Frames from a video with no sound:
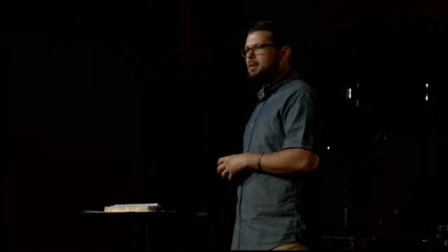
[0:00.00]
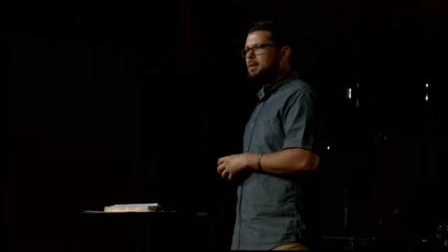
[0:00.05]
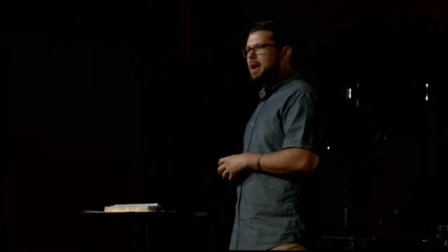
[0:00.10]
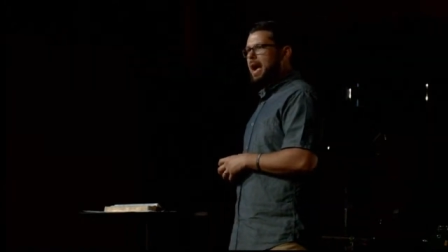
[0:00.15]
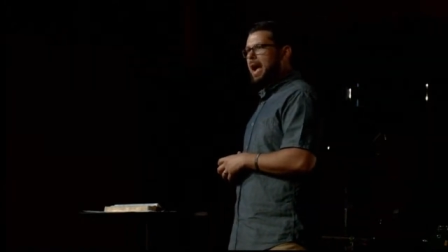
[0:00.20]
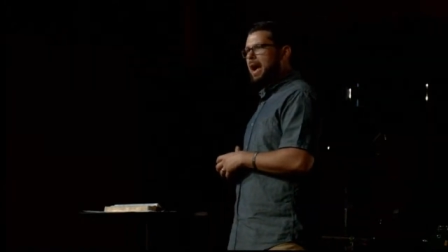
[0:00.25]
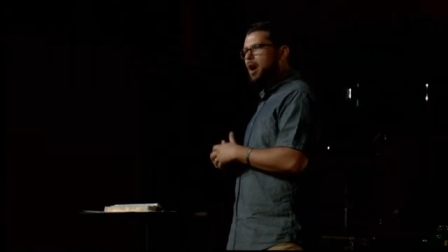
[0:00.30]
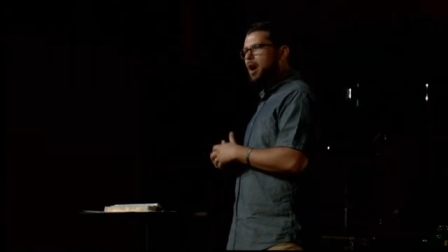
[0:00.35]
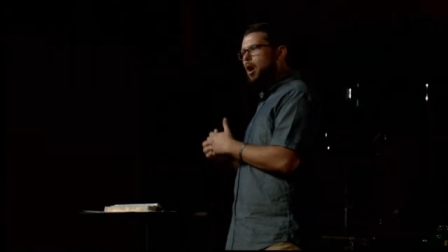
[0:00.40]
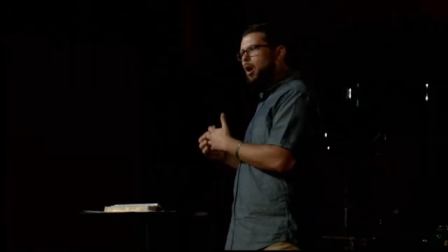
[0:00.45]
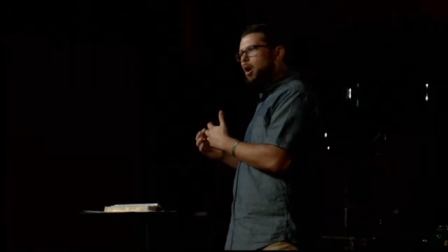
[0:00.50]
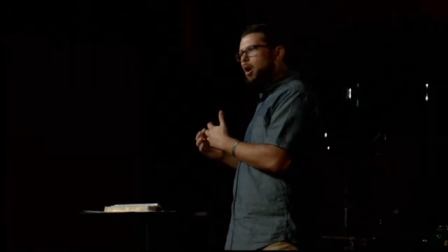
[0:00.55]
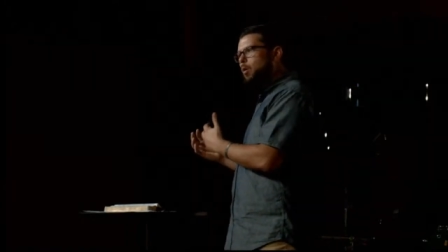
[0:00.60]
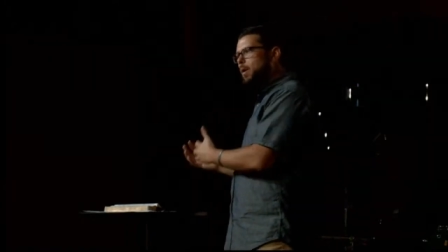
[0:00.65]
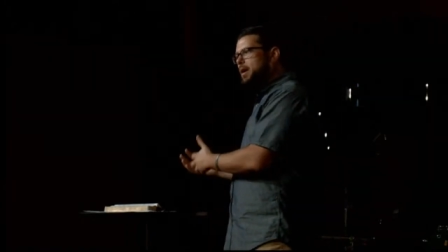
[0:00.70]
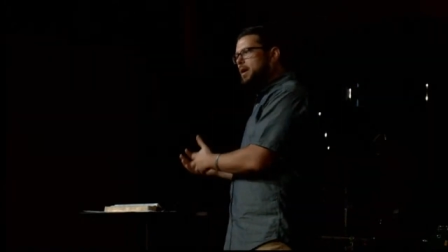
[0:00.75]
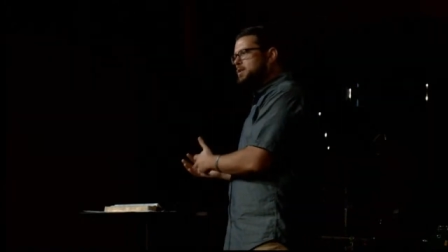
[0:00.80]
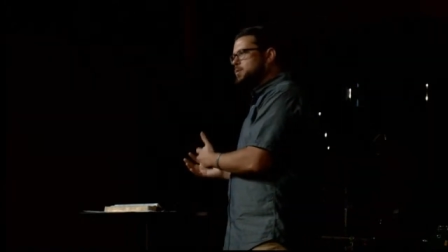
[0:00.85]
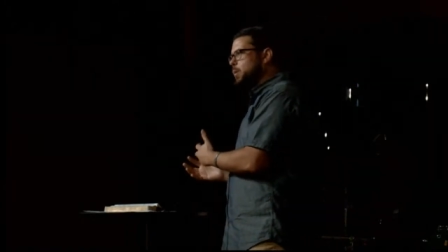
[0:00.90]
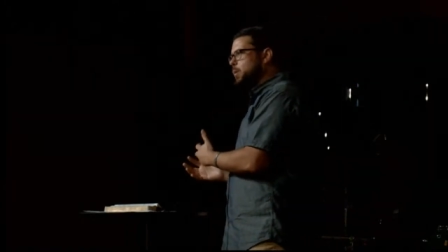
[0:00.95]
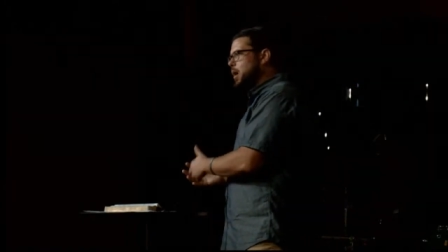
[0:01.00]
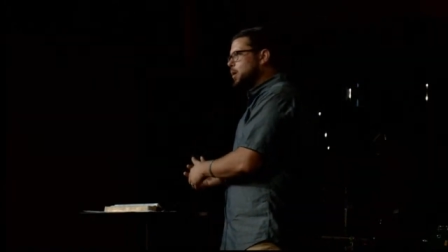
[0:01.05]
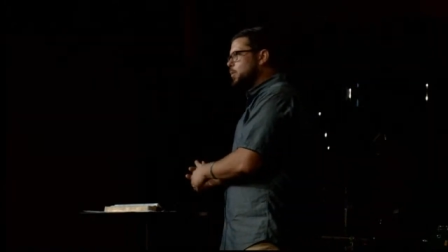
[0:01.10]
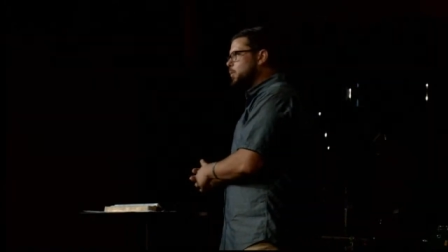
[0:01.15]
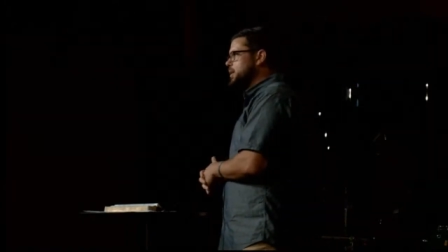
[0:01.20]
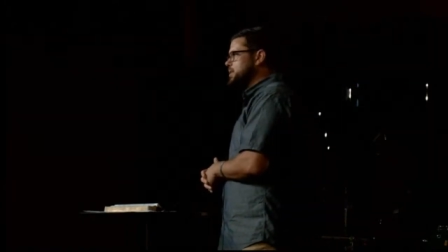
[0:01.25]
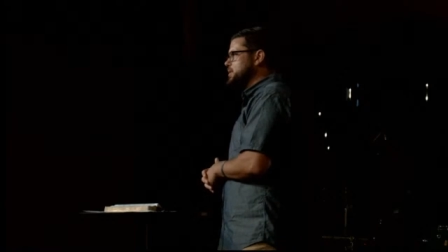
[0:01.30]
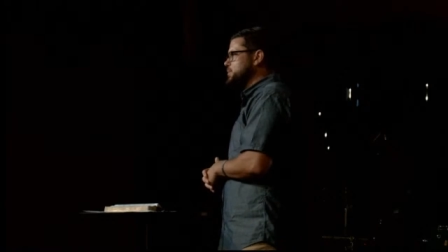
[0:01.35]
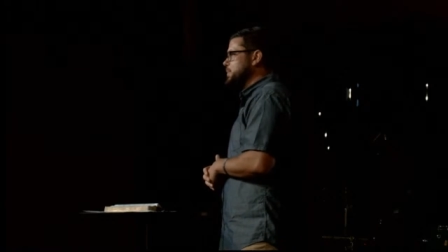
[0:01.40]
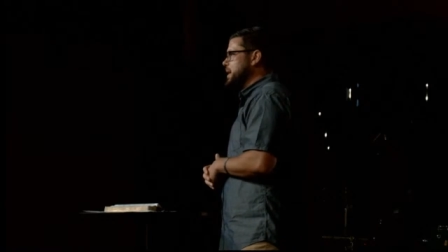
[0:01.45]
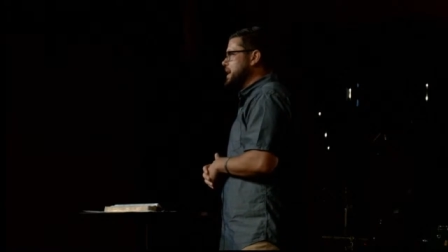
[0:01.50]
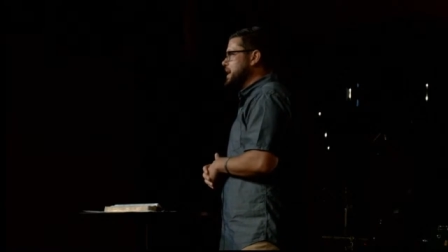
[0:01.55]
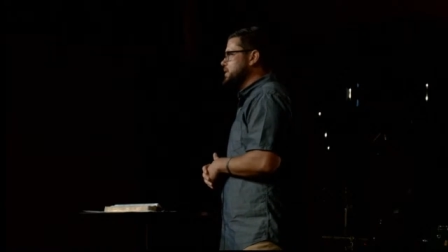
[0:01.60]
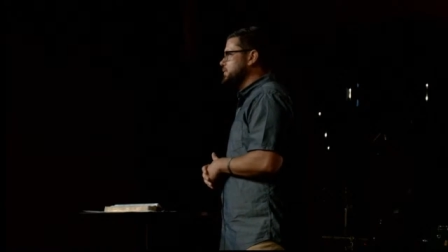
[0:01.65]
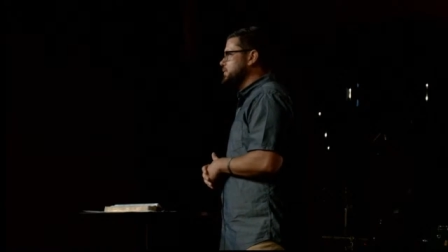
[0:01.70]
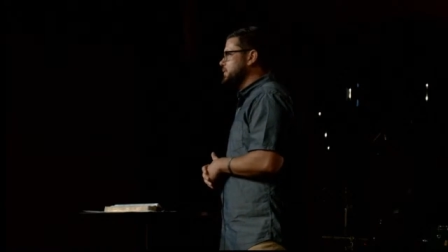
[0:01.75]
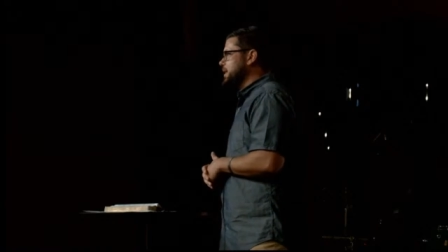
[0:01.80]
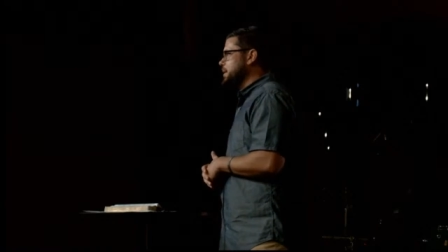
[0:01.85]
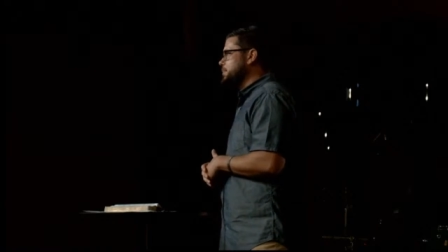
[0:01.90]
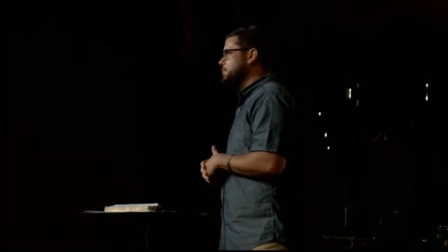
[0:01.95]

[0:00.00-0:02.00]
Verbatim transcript: I always want what's best for them,